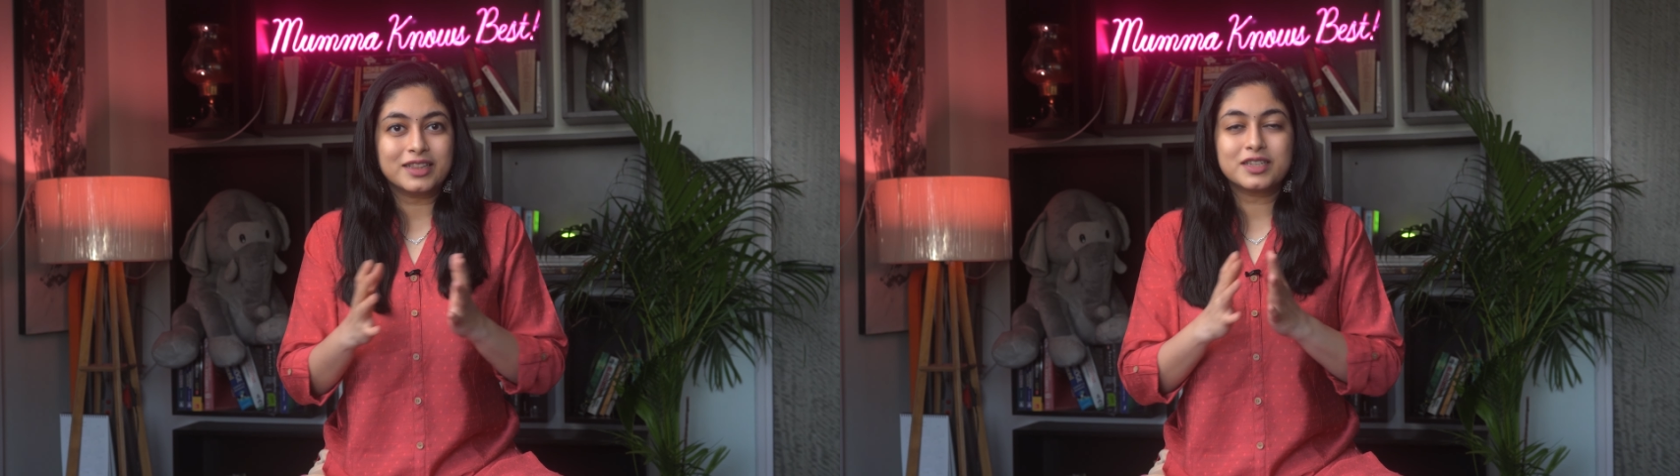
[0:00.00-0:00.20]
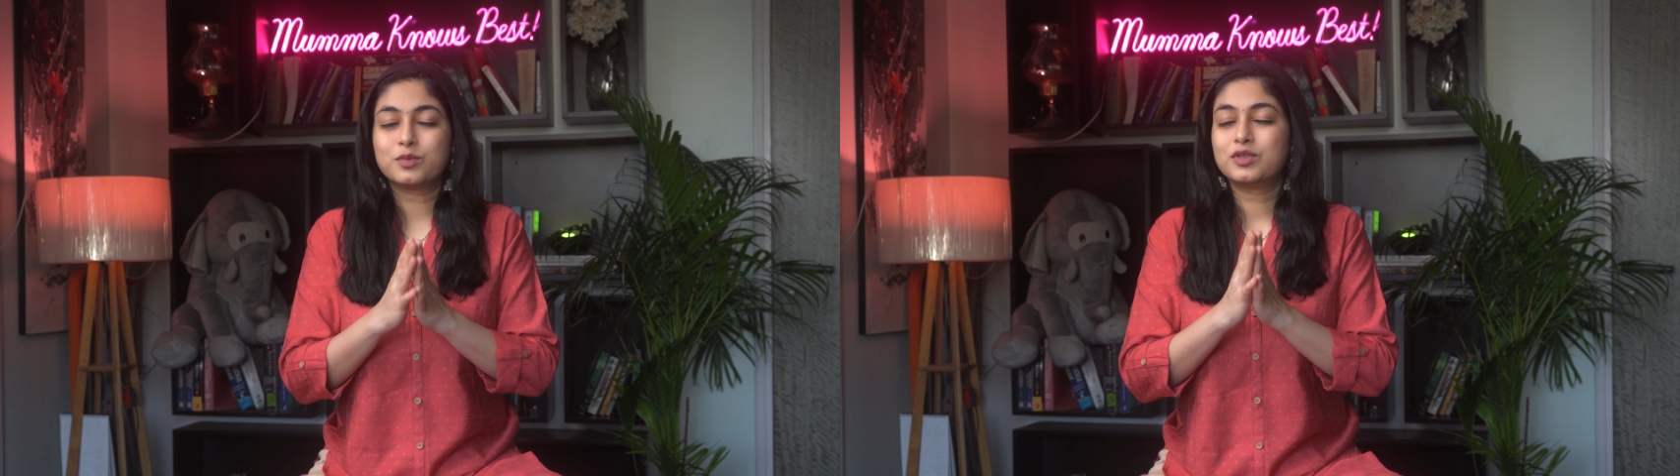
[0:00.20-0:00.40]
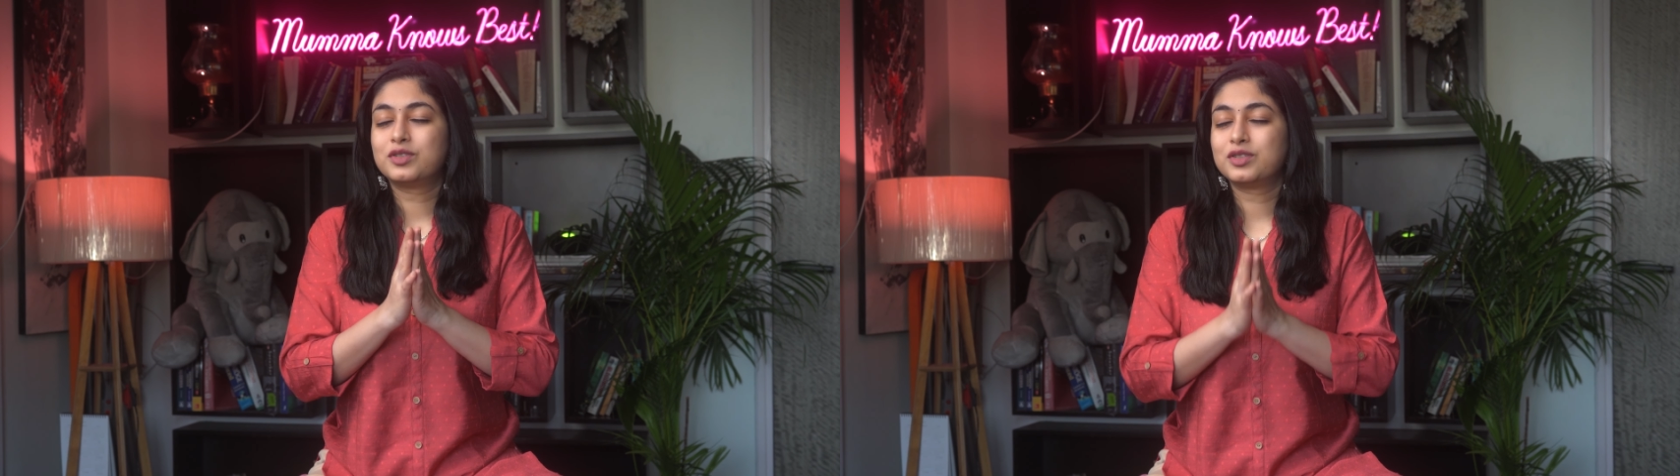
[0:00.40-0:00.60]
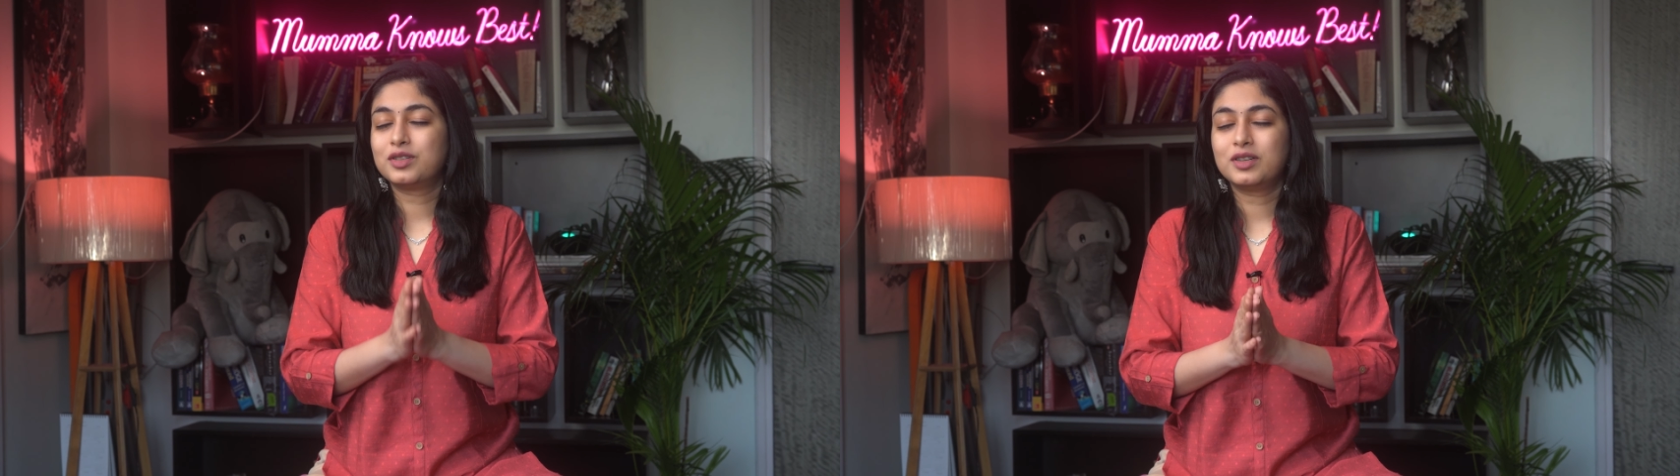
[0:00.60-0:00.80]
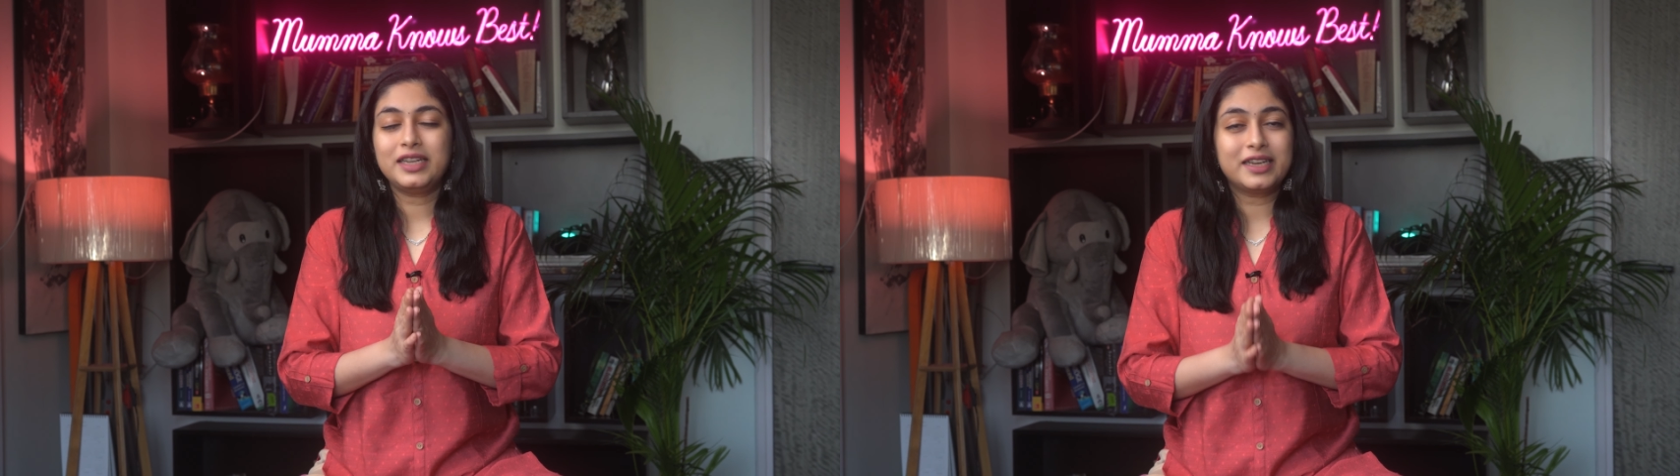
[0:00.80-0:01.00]
This would
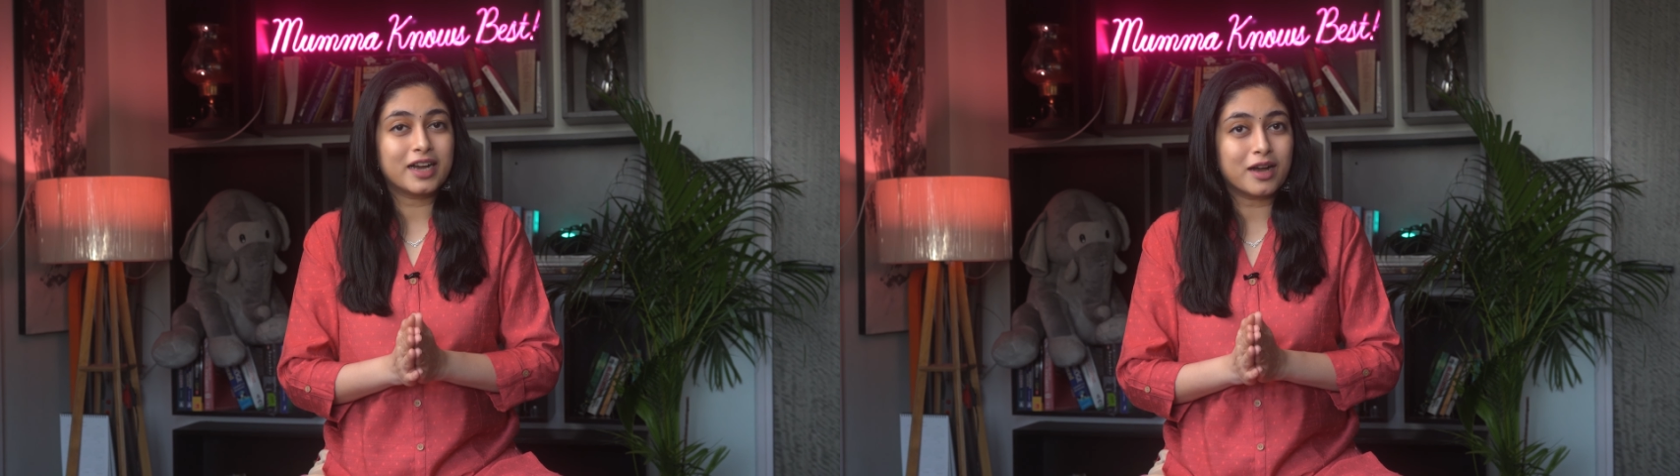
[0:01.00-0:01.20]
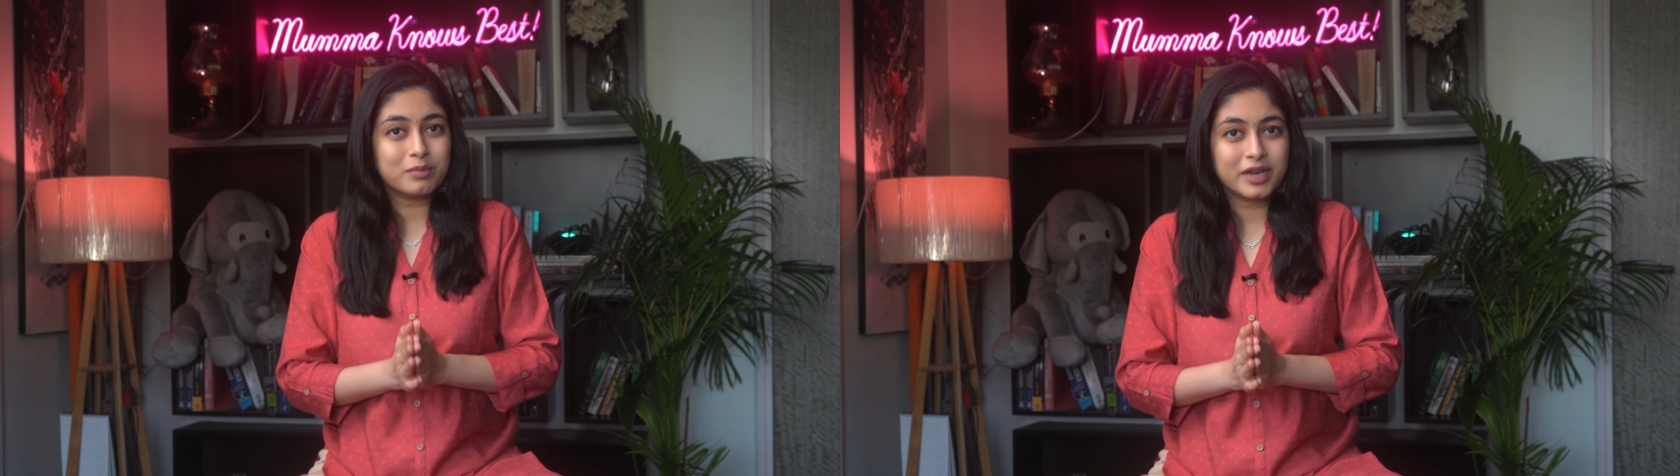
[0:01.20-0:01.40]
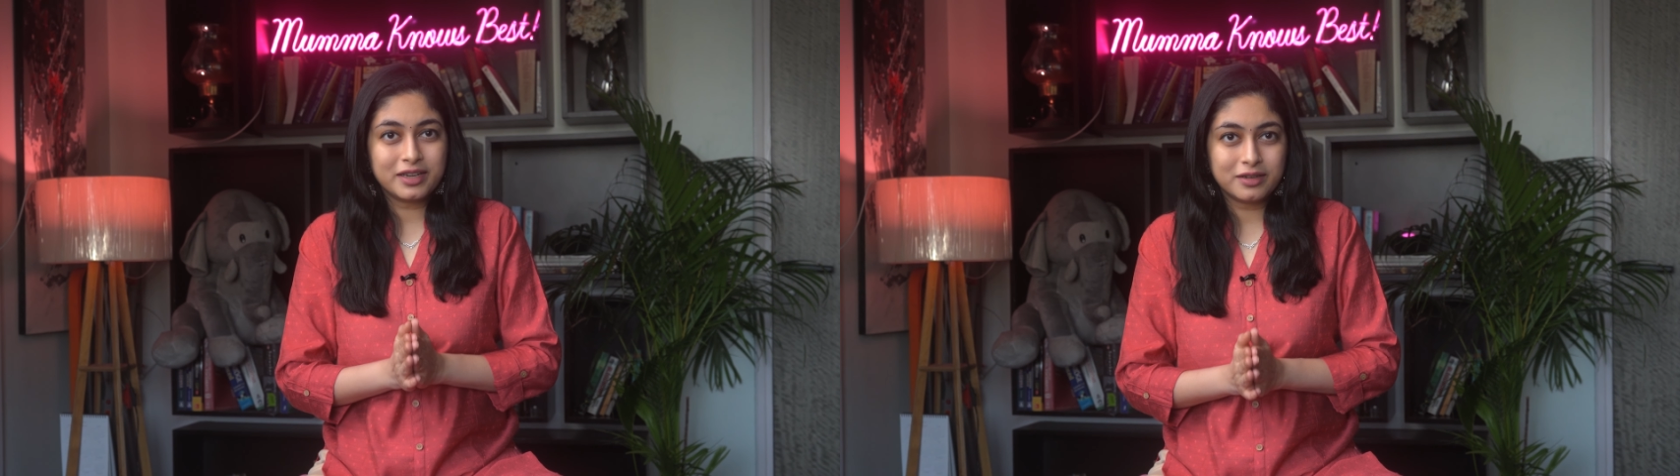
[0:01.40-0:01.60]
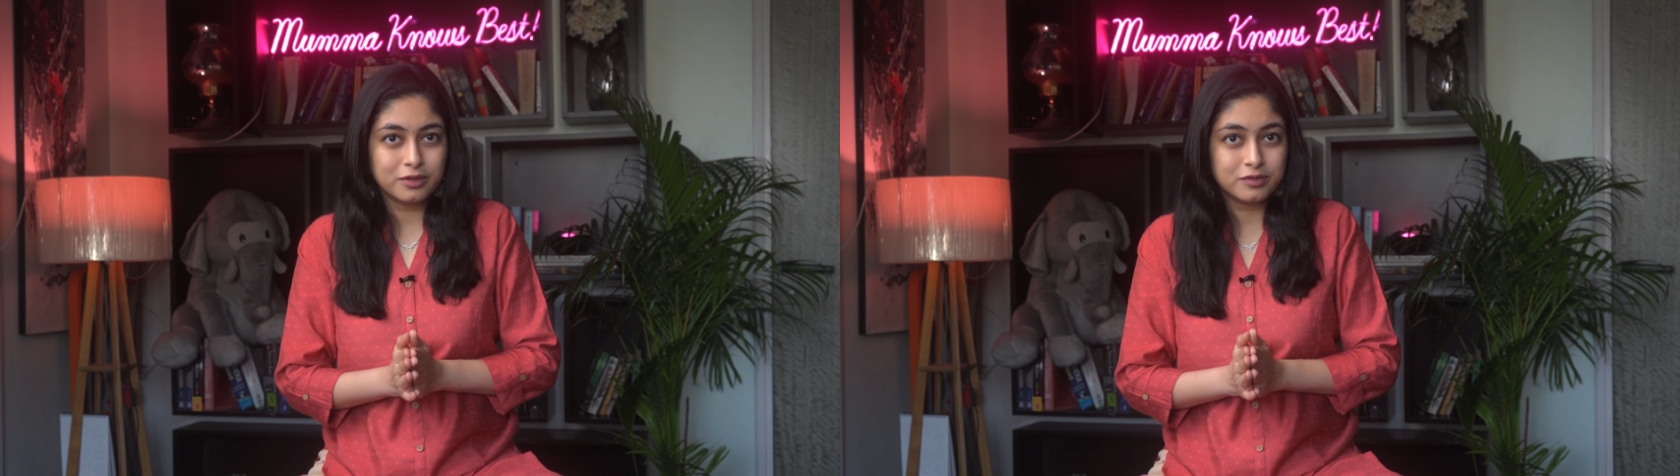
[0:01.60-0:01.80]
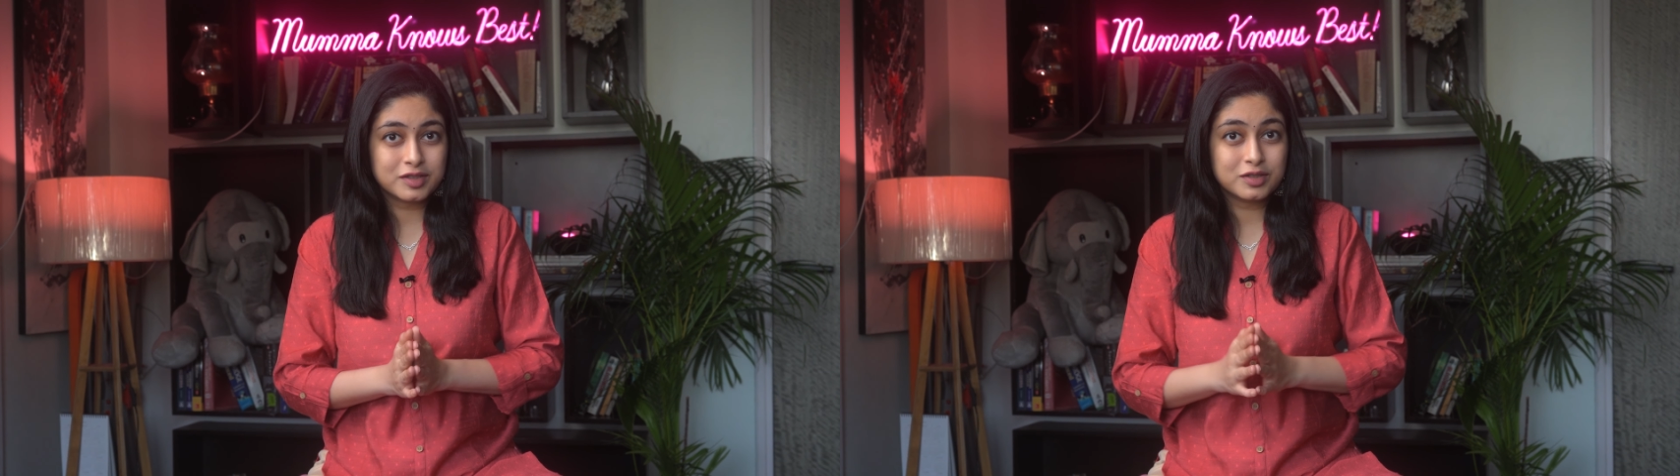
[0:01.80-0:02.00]
really calm my
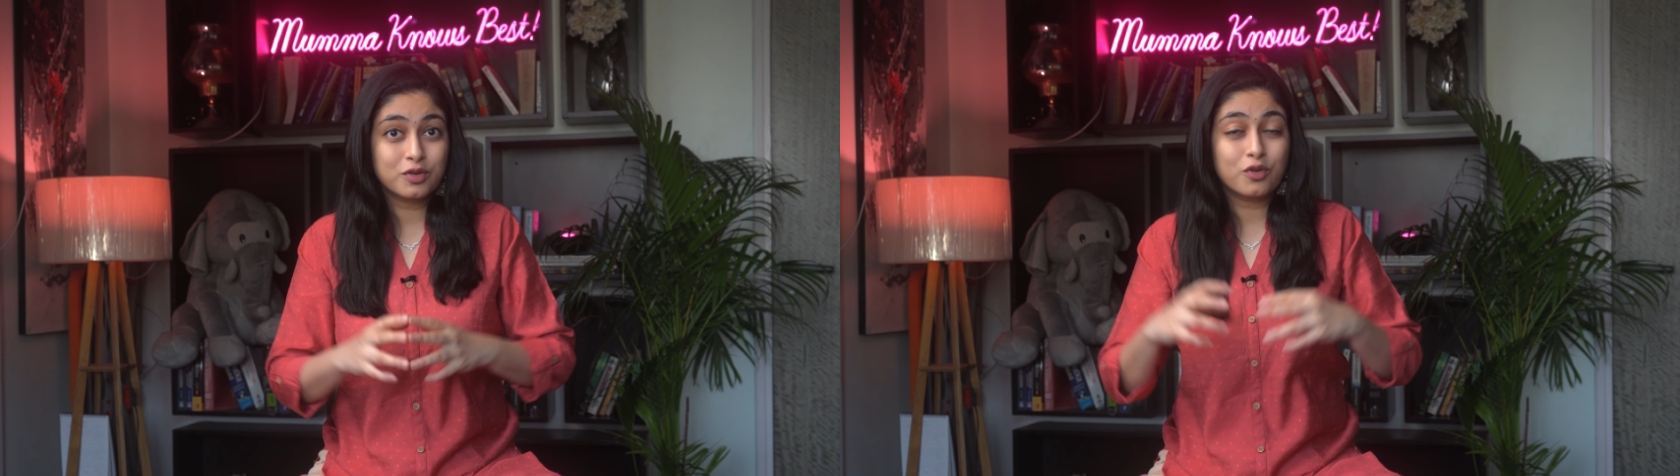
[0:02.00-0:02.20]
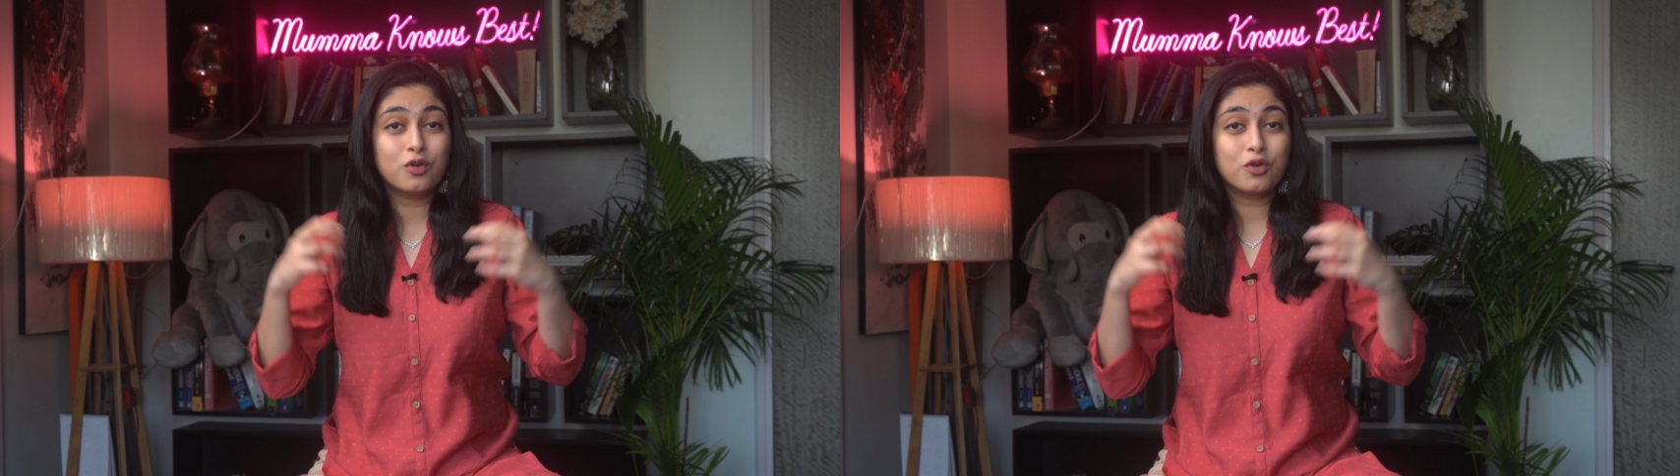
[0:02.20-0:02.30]
nerves.